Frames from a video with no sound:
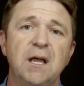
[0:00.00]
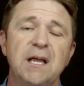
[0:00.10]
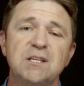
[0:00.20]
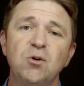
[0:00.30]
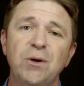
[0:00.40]

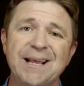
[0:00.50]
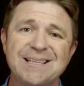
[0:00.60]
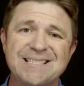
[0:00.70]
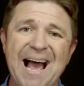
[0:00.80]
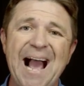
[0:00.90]
is doing
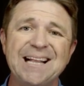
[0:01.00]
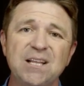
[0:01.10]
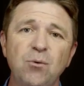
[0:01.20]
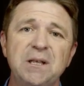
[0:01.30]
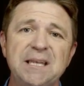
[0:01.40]
exactly
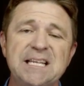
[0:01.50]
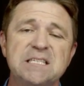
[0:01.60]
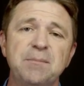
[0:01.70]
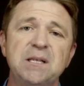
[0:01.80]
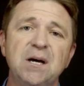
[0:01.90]
what needs
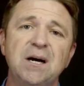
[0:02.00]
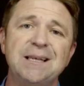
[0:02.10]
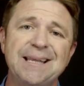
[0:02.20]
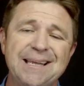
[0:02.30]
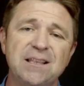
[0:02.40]
to be
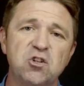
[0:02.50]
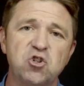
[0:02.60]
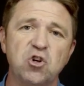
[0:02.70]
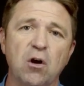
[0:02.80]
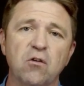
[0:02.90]
done in the
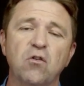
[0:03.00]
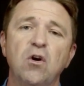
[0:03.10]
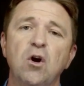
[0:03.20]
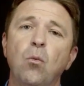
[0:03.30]
church,